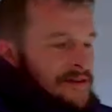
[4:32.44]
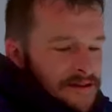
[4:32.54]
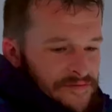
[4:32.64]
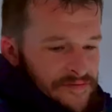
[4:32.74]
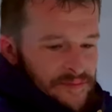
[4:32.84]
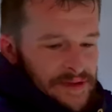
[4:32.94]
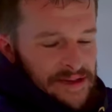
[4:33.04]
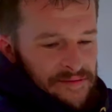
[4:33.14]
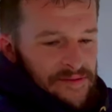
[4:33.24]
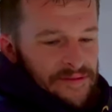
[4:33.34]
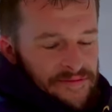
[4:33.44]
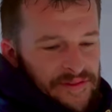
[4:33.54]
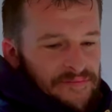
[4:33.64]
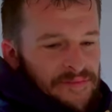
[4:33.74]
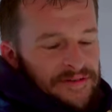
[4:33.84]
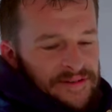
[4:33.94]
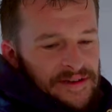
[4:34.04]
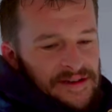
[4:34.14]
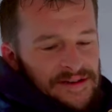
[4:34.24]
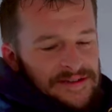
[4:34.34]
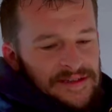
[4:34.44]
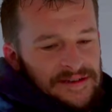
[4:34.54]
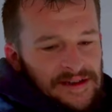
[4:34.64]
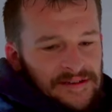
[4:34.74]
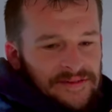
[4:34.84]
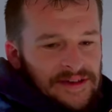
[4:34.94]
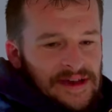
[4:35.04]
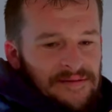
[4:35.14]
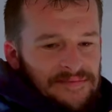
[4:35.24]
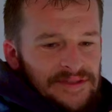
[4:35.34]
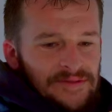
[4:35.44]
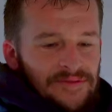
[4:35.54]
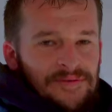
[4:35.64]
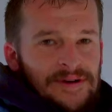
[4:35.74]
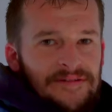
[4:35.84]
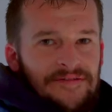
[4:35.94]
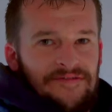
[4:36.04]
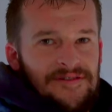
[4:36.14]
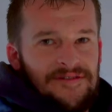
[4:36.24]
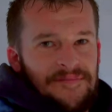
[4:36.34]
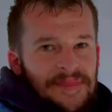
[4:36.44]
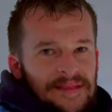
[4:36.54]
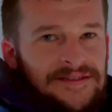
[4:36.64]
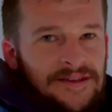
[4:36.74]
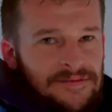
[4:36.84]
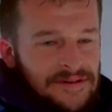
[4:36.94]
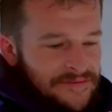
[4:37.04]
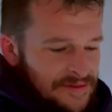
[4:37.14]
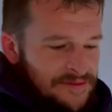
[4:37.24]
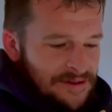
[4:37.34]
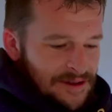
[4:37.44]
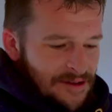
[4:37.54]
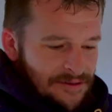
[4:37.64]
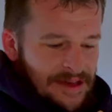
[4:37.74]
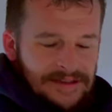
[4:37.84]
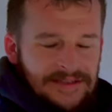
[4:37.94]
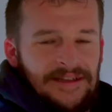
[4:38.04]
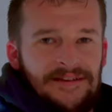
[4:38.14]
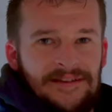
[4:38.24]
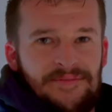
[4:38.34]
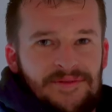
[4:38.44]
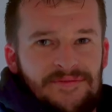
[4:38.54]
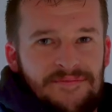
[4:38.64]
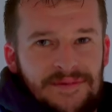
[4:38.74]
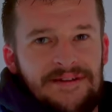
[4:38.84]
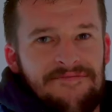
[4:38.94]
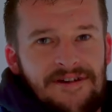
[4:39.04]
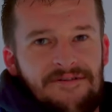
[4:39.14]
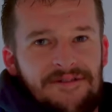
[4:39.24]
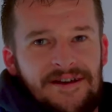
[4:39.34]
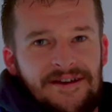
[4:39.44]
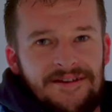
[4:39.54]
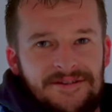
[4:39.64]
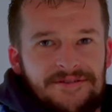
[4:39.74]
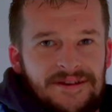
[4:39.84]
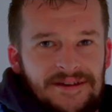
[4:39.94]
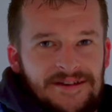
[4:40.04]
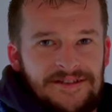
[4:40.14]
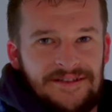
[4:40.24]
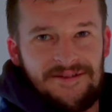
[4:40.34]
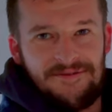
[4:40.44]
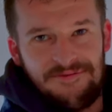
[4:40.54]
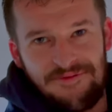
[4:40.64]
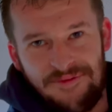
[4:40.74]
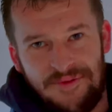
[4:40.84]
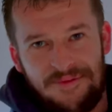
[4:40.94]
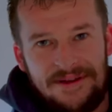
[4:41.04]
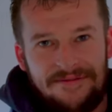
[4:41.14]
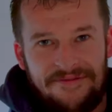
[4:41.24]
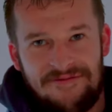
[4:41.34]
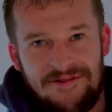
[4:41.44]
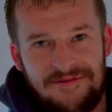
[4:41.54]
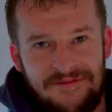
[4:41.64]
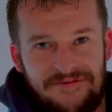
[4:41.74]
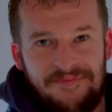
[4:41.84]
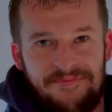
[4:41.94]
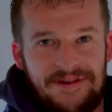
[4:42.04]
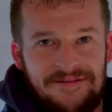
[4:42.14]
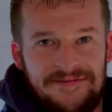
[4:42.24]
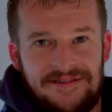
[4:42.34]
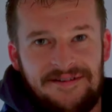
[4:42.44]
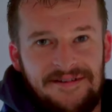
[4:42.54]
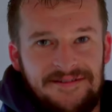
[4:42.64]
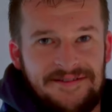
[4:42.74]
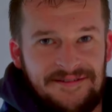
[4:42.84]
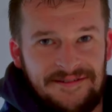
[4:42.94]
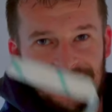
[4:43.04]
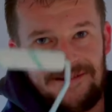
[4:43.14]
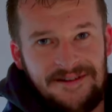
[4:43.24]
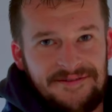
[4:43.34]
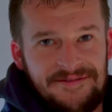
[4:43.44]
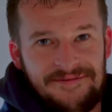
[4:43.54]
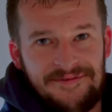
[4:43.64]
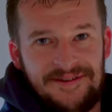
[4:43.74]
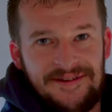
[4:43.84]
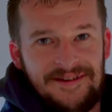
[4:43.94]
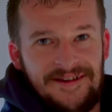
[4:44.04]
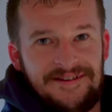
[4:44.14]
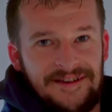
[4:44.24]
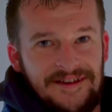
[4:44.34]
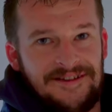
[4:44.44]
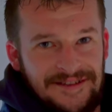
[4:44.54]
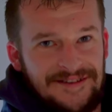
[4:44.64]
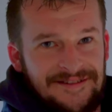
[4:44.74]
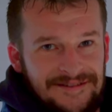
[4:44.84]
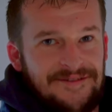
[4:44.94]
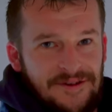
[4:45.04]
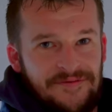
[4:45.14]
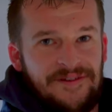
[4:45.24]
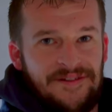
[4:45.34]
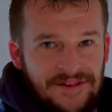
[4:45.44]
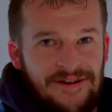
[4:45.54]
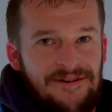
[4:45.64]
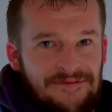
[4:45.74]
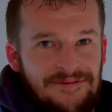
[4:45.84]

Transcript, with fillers: a lot of them now for the modernising have gaps all the way through. So with your long extendable mini roller, you can actually get all the way through from both sides and diagonal and you can actually cover the whole